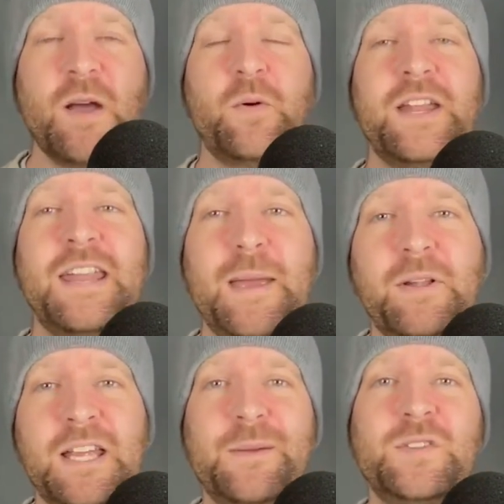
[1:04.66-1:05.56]
that would
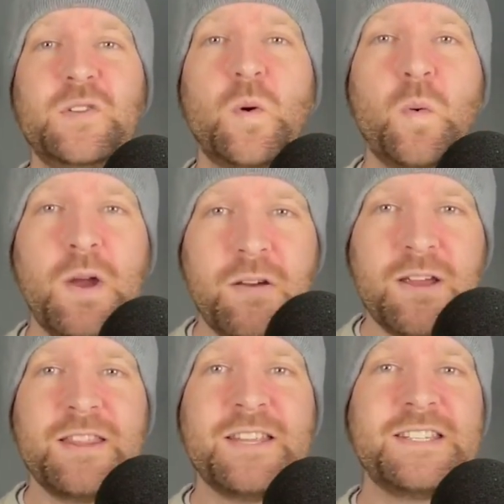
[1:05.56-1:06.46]
enable him to
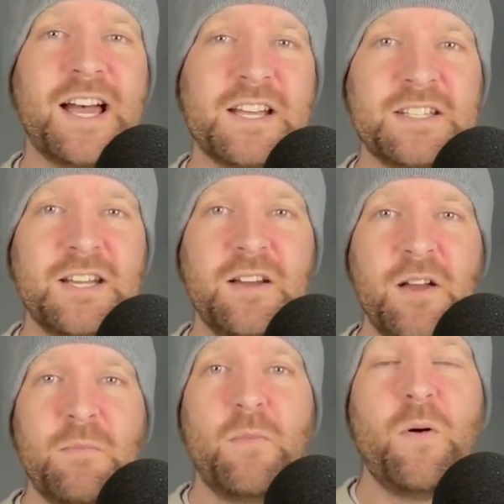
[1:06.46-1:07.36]
query the data
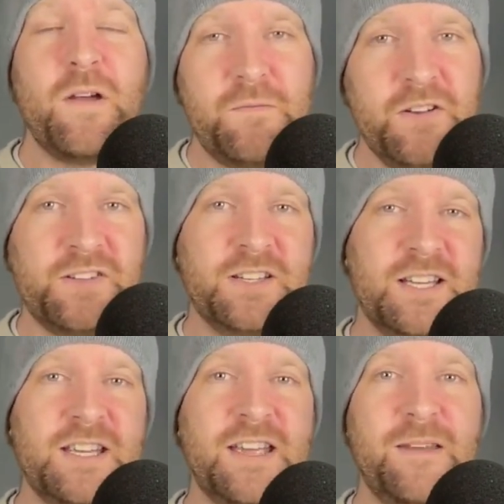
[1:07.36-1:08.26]
more
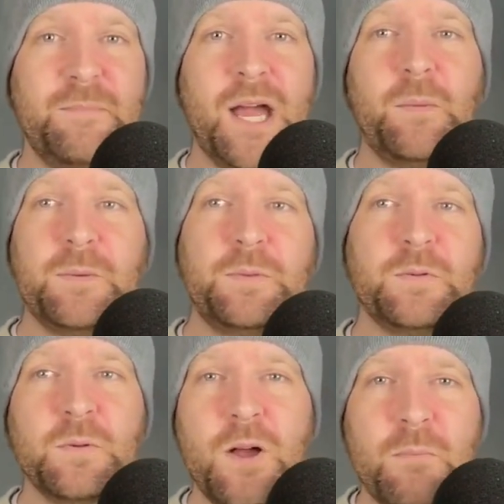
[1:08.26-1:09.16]
efficiently and be able to
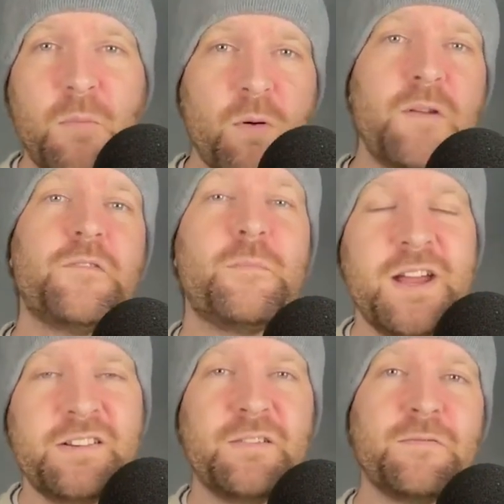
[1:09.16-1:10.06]
pull more
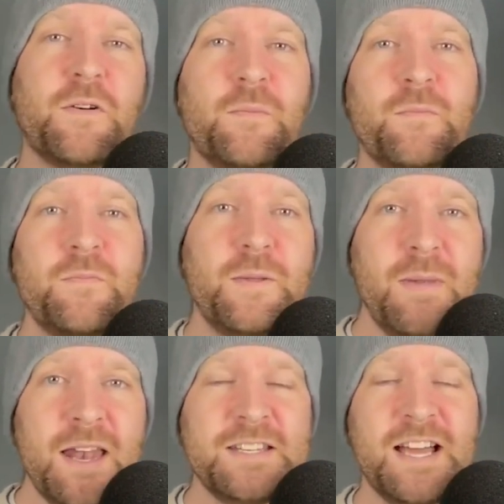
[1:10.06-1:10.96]
information from the
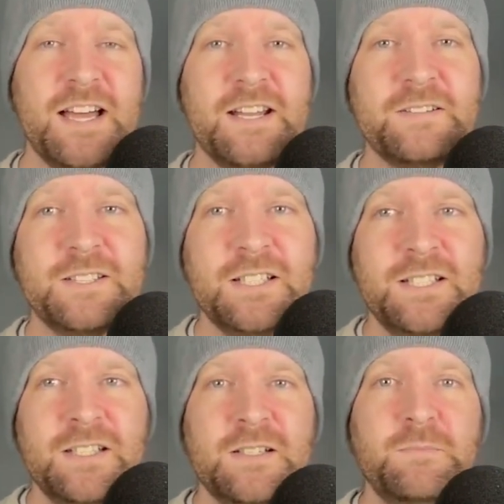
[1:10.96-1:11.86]
metadata.
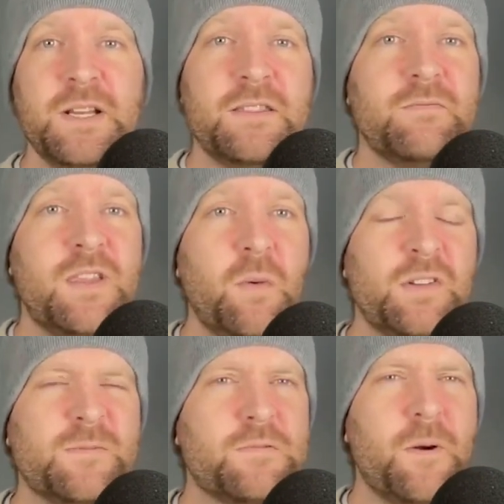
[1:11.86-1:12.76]
But there
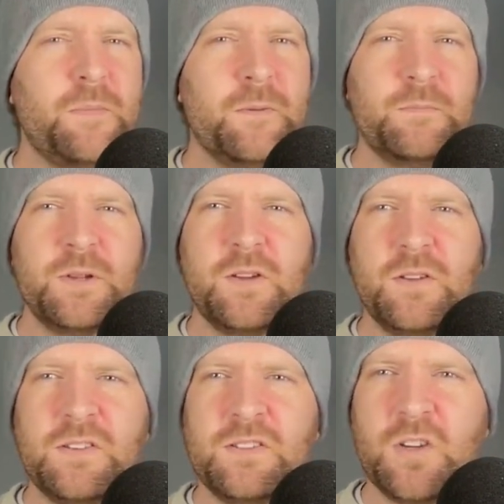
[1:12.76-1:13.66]
was a problem
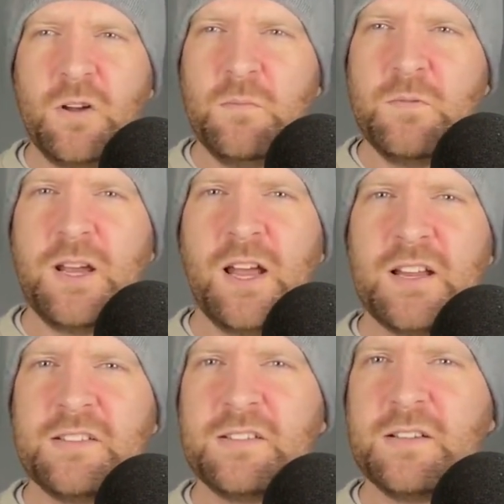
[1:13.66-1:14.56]
because Tom
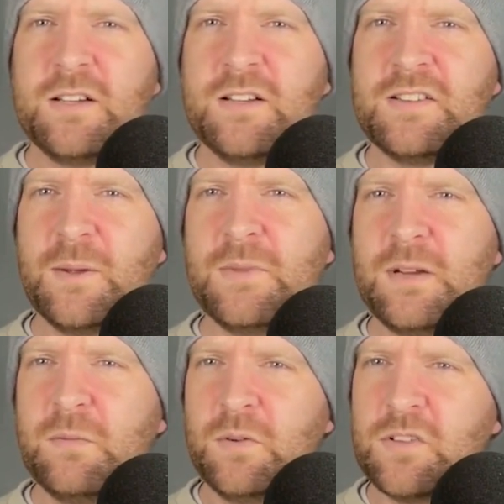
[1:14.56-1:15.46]
realized
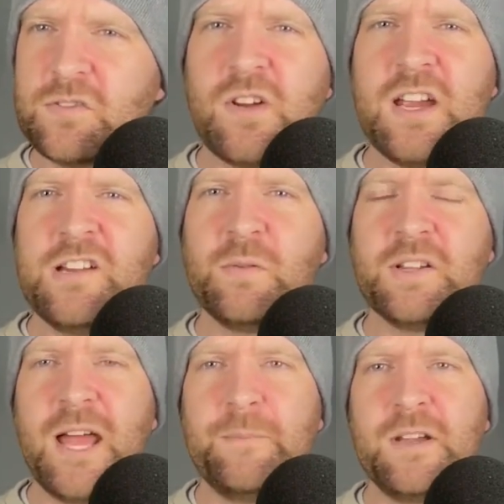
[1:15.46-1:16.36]
something strange
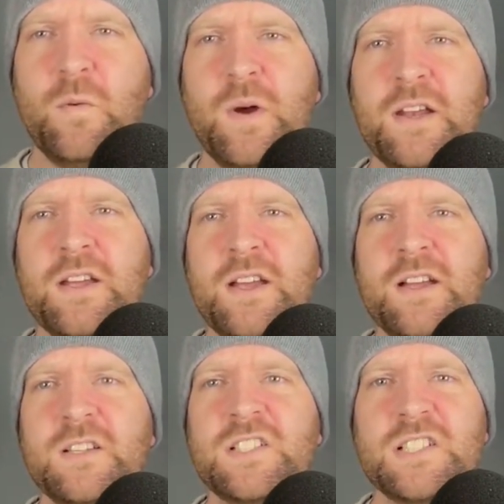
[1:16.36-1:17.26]
was happening when
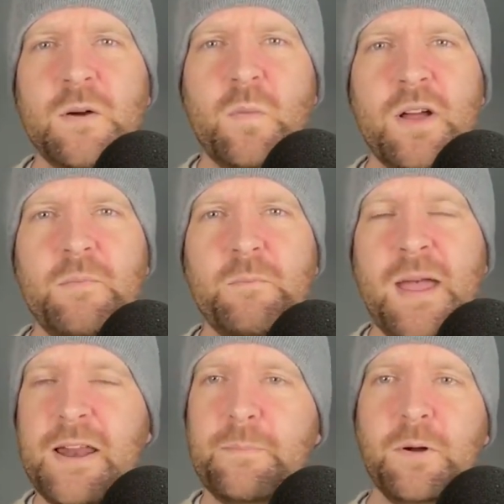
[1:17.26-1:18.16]
someone
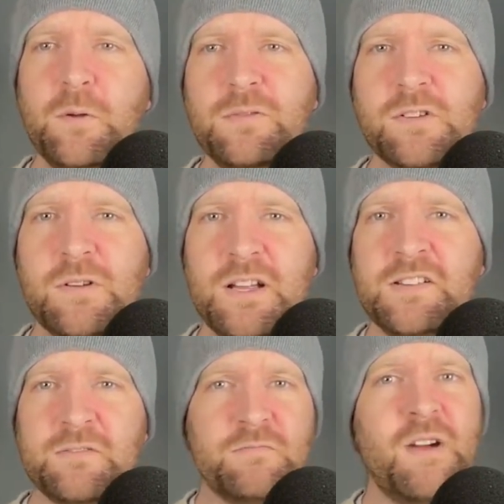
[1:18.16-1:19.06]
made a pull
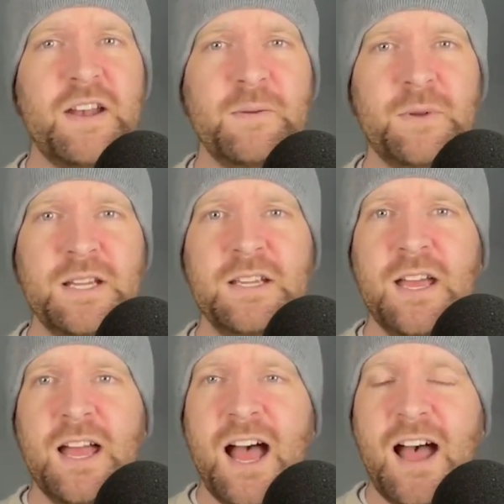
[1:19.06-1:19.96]
request randomly
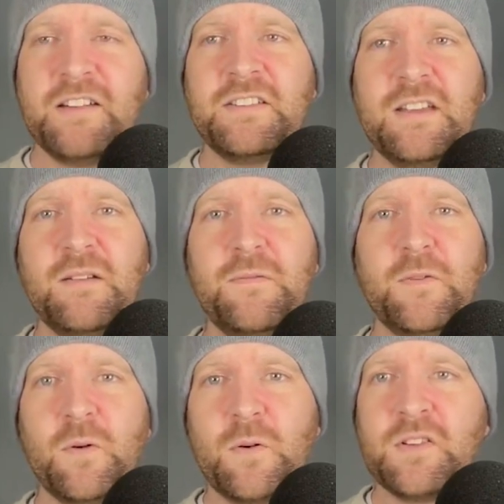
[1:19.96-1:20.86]
asking
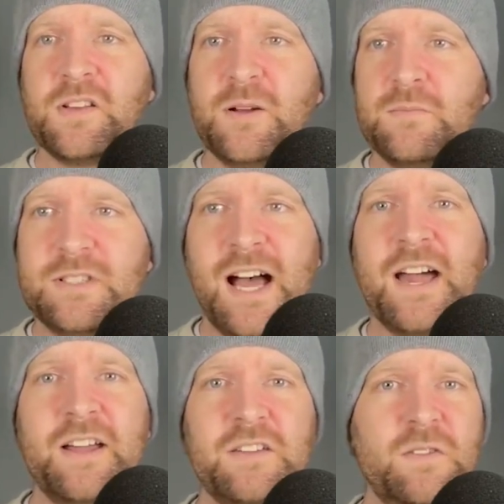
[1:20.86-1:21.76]
for some
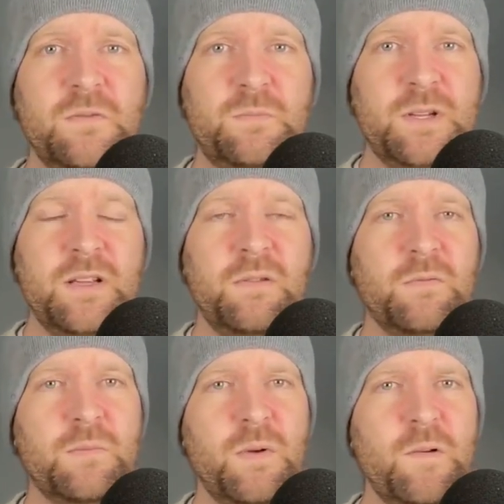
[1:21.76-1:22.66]
data to be
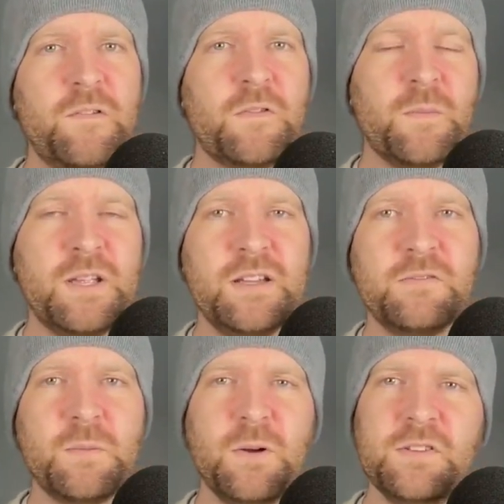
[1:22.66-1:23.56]
removed from
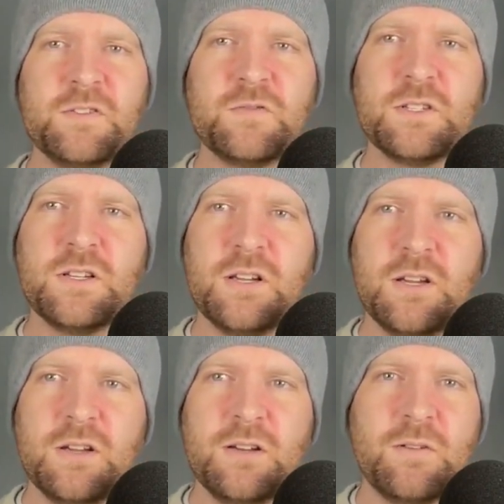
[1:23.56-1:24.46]
his repository.
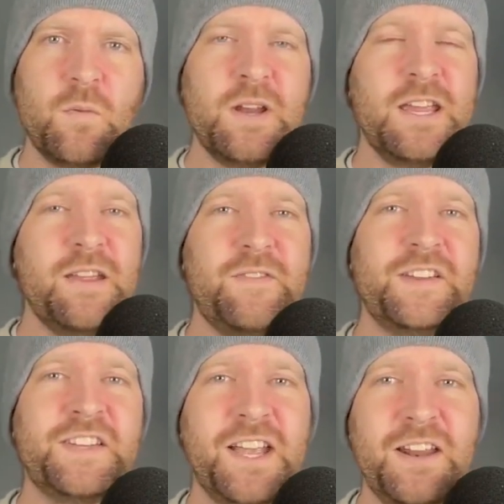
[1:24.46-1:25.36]
When he
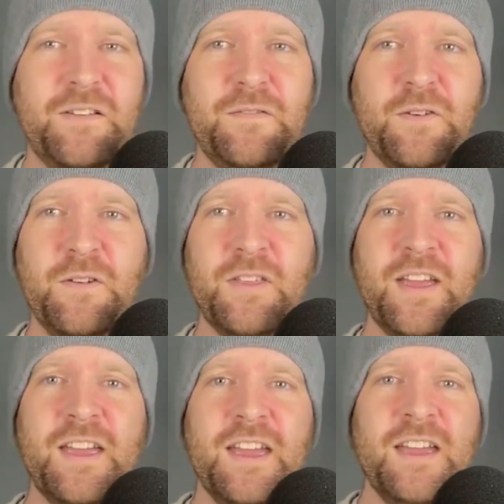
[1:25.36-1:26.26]
investigated
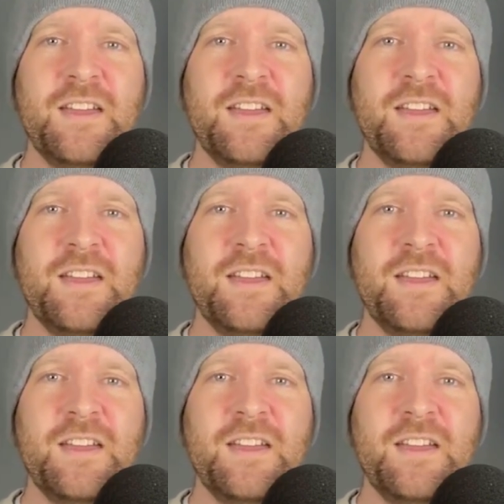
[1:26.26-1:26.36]
further,